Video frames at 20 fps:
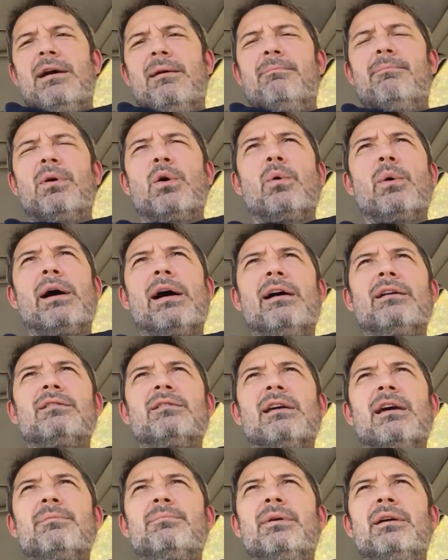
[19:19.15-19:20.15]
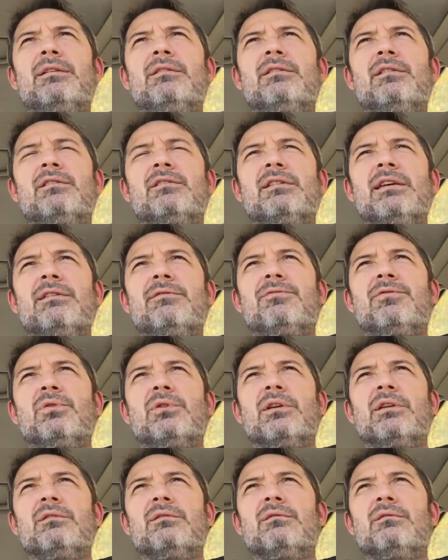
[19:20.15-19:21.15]
that Boaz had been
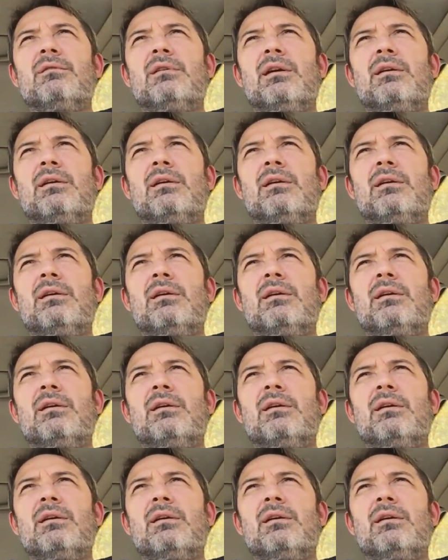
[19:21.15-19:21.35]
deceitful in,